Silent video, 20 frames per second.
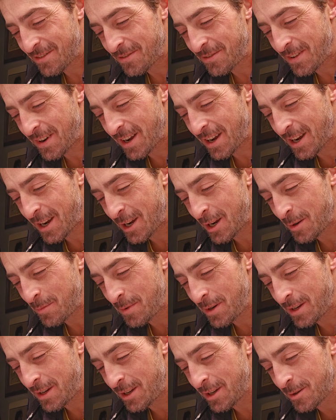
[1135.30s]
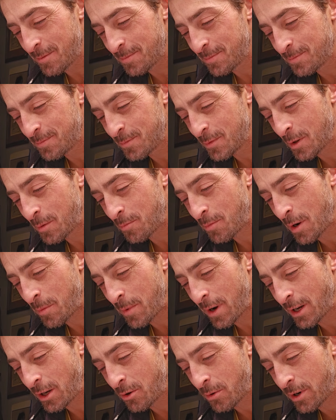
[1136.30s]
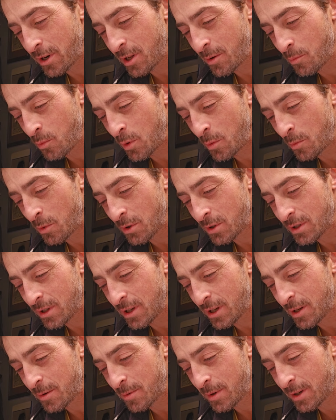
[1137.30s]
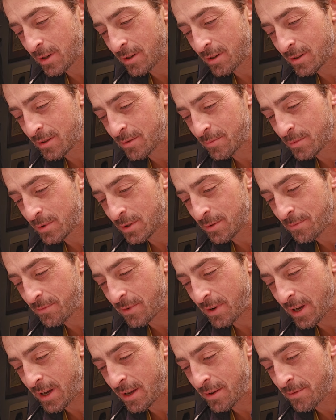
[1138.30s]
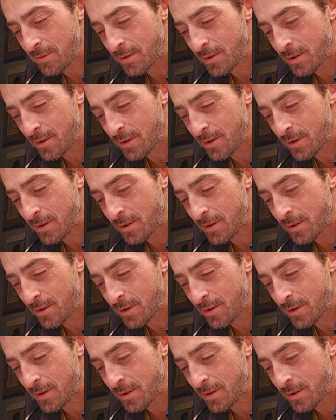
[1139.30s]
Fine medium. I might grit up one more time. Yeah, to 5.